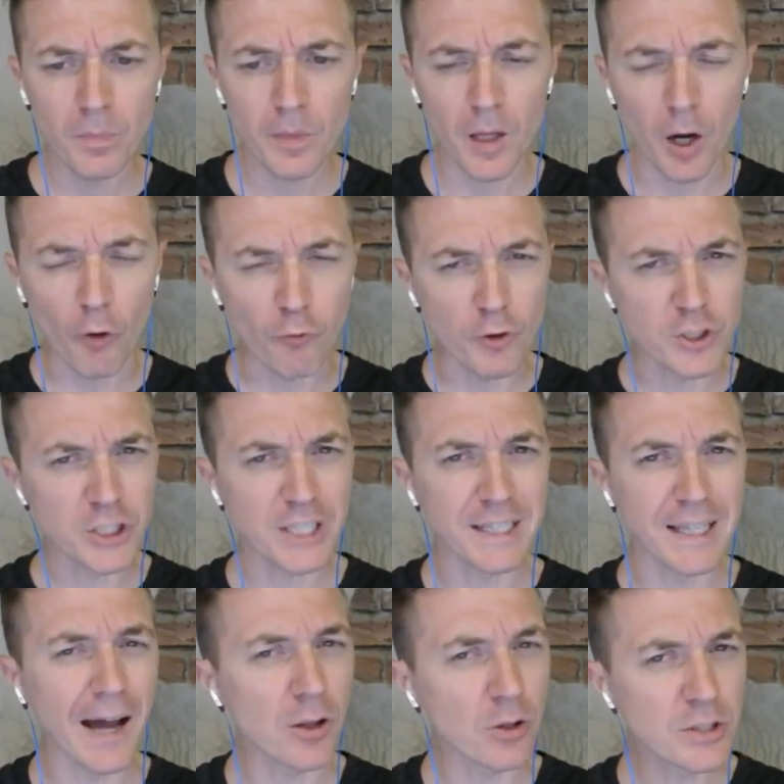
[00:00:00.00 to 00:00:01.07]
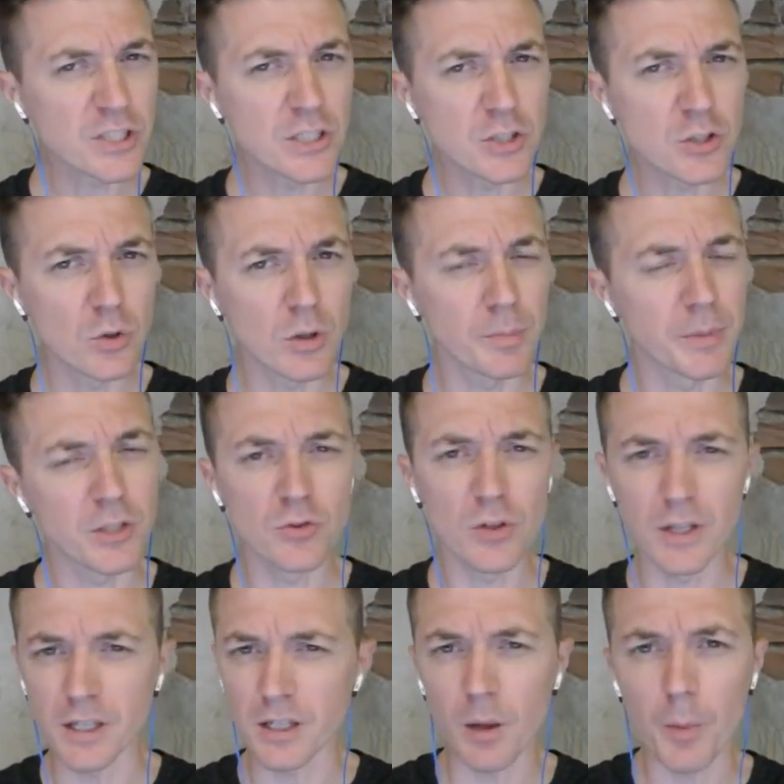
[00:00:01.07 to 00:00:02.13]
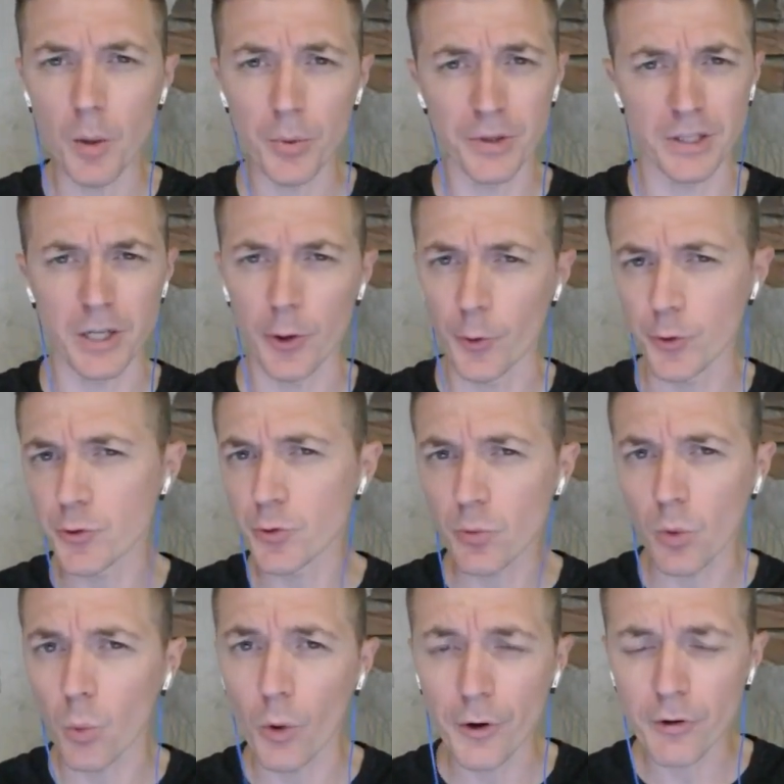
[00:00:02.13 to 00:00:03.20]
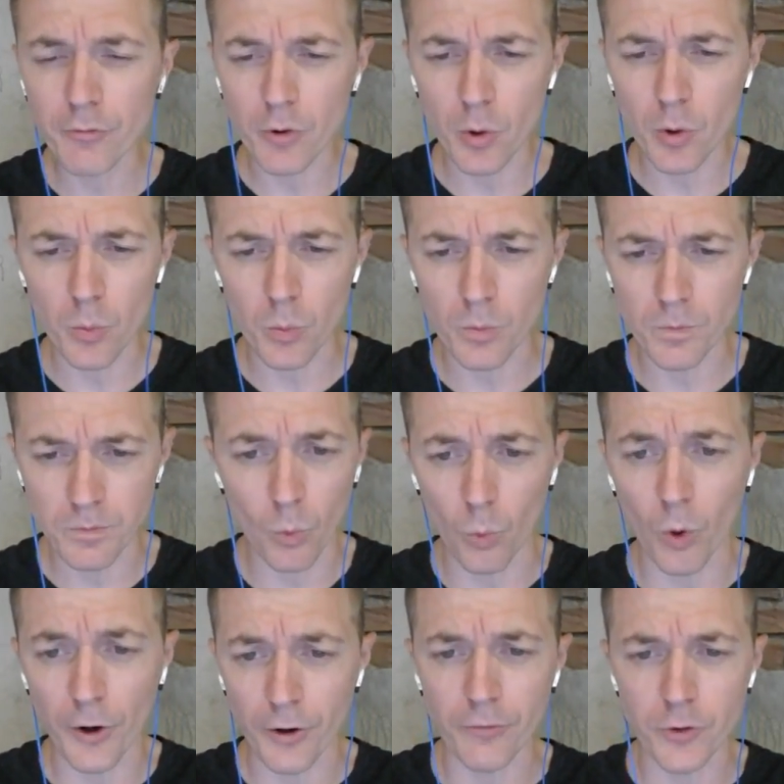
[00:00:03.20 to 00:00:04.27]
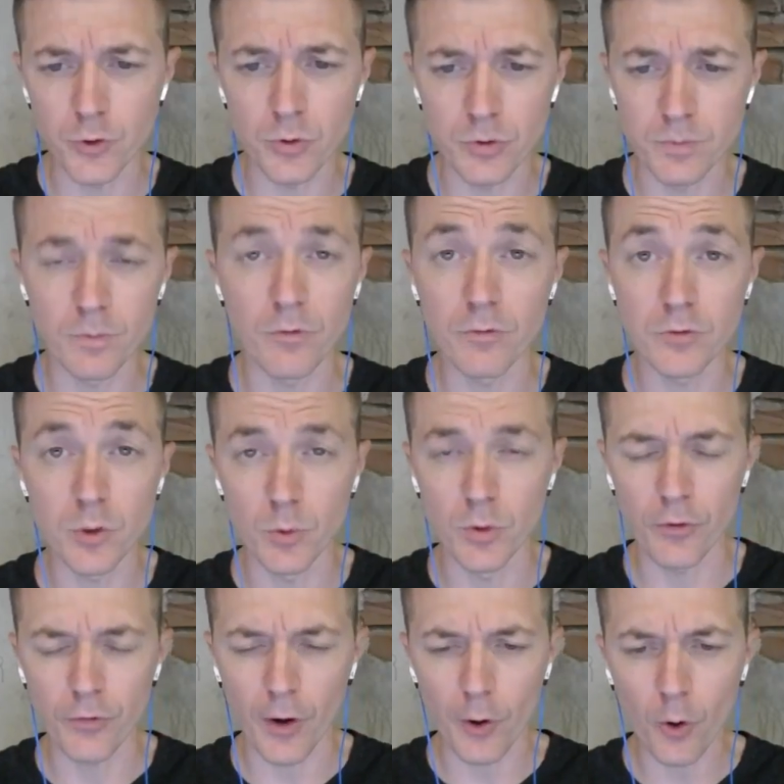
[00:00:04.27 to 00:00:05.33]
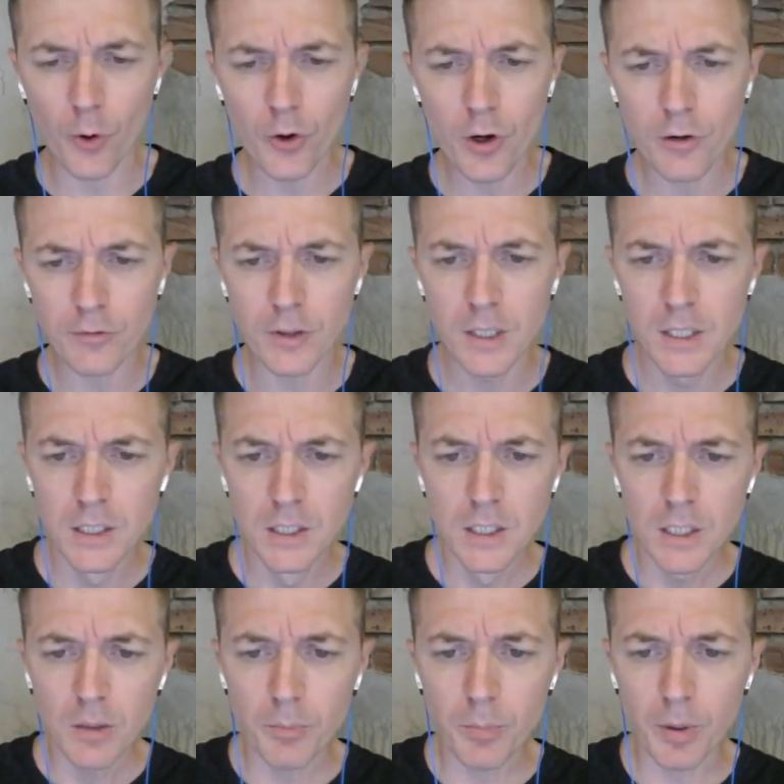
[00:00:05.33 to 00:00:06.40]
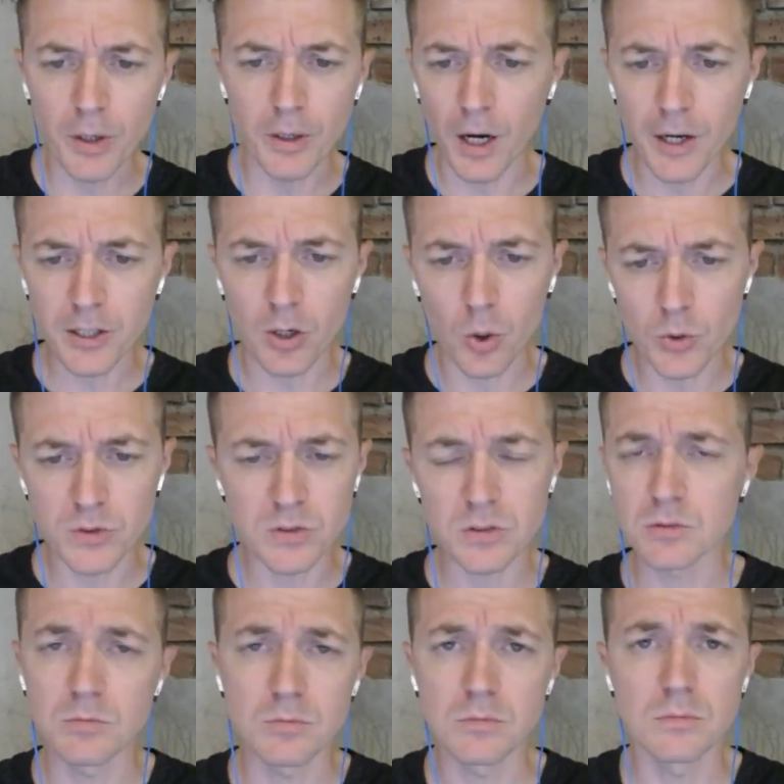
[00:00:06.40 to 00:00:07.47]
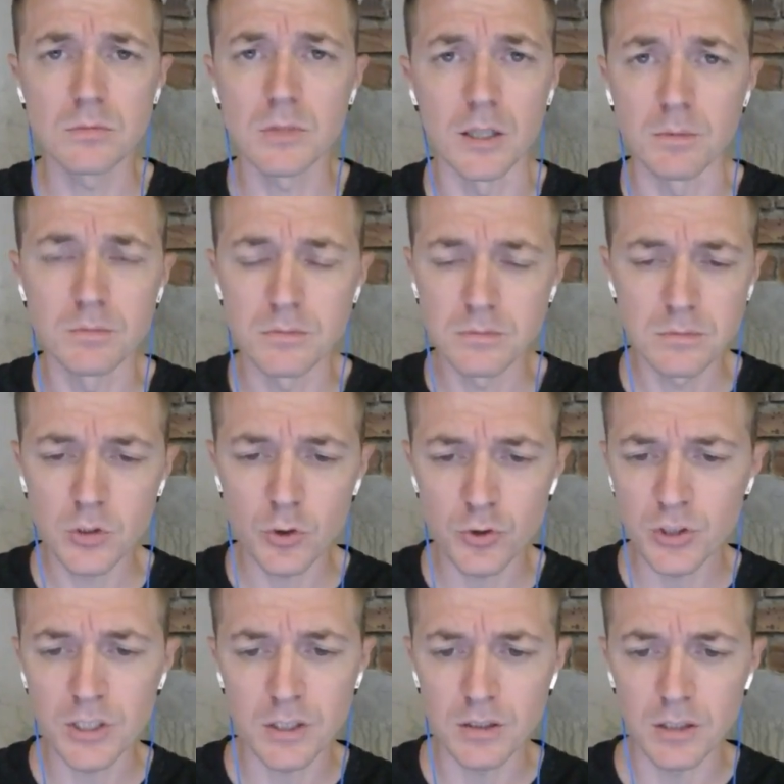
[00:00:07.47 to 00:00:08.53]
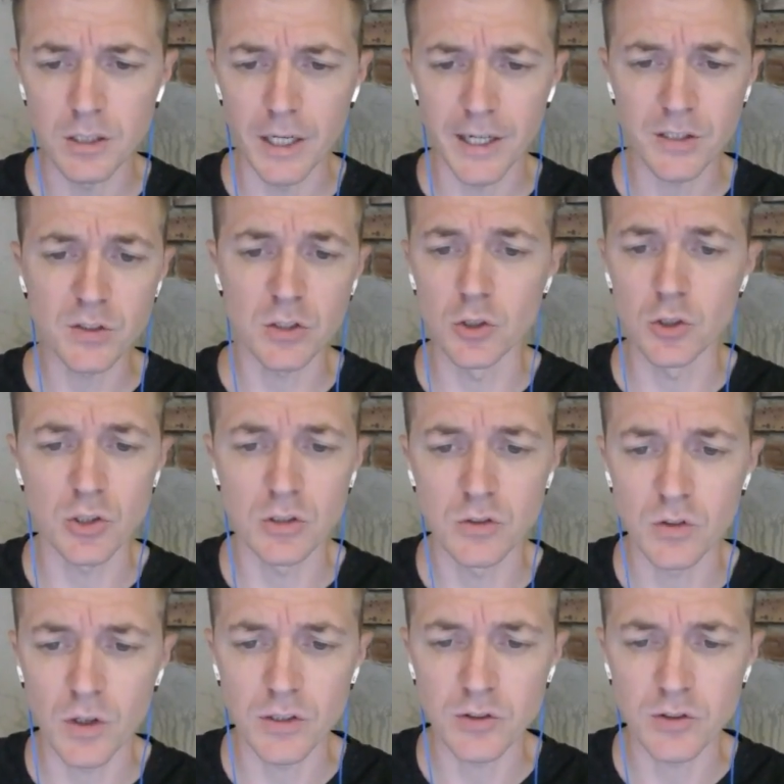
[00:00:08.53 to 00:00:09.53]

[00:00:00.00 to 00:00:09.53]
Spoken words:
originality to it because you didn't come up with a character or whatever you're doing the fan art of. But I can always, critique the execution, so that's